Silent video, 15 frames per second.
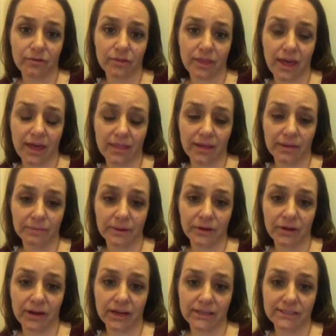for that, that would be
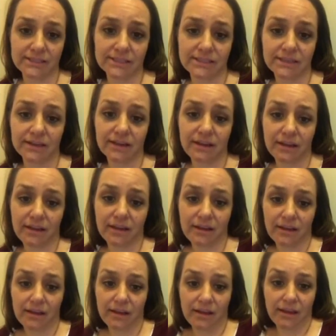great.
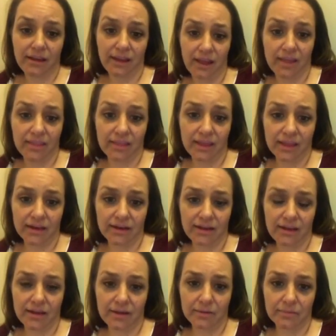And then
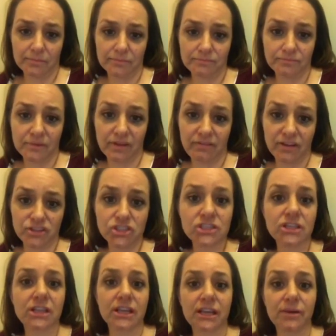um,
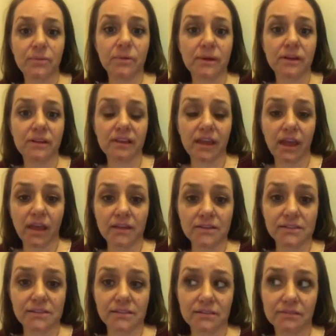eventually we'll
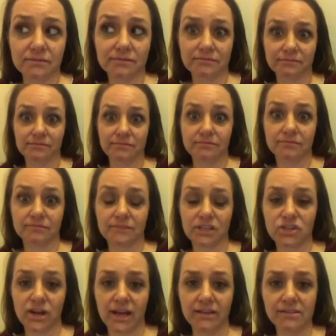get
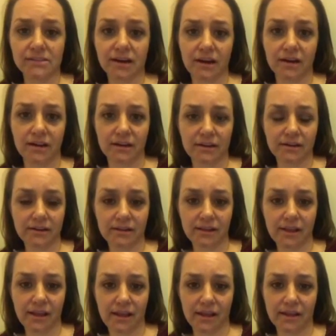the trial started
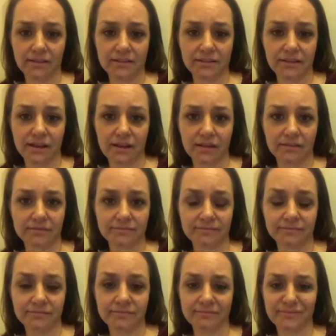and uh,
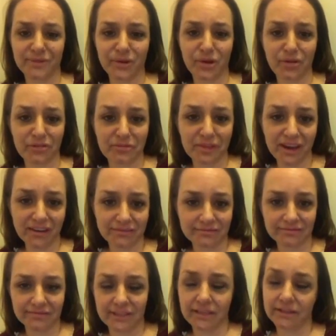we'll go from there.
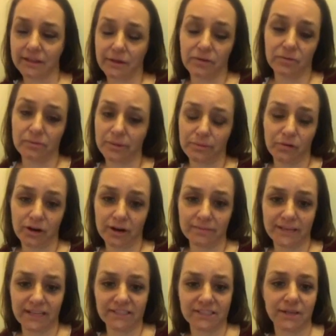And then there'll be more
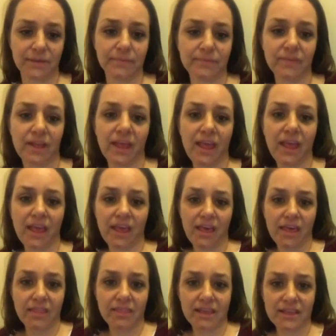updates. So
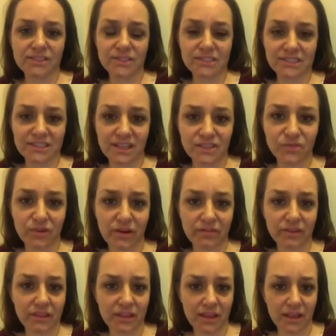thanks thanks for
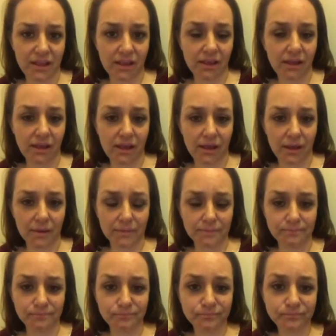everything.
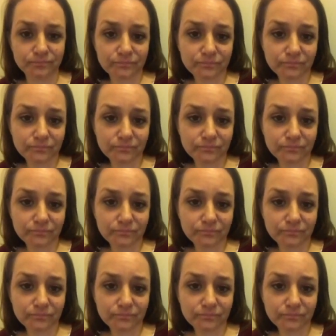Um,